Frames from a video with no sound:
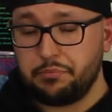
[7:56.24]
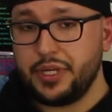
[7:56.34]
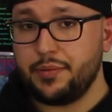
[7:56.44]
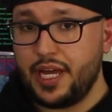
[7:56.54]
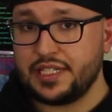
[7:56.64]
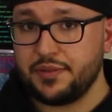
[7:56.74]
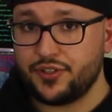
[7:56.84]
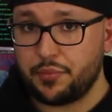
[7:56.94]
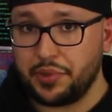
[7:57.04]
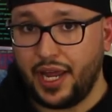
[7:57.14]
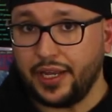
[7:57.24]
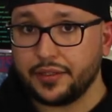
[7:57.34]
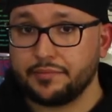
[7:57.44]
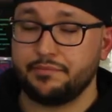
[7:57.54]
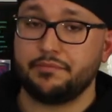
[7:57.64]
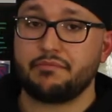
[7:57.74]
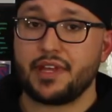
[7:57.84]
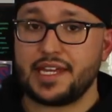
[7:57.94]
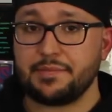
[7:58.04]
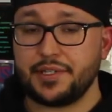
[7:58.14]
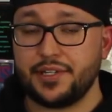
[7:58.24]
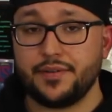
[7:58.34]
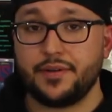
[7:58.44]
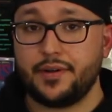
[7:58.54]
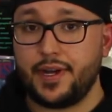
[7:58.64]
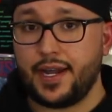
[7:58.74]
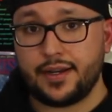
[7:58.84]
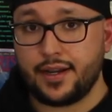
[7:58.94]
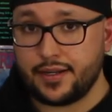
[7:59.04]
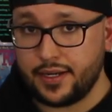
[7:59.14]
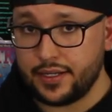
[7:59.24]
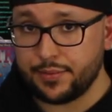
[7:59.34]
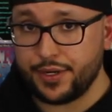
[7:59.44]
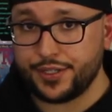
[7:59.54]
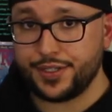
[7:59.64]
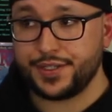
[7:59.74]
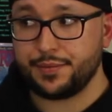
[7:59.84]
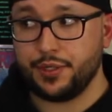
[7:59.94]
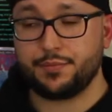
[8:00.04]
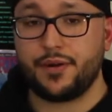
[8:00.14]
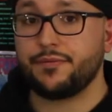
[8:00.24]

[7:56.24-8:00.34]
people ask me to draw Plank. They ask me to do Ed, and Eddie impressions, which my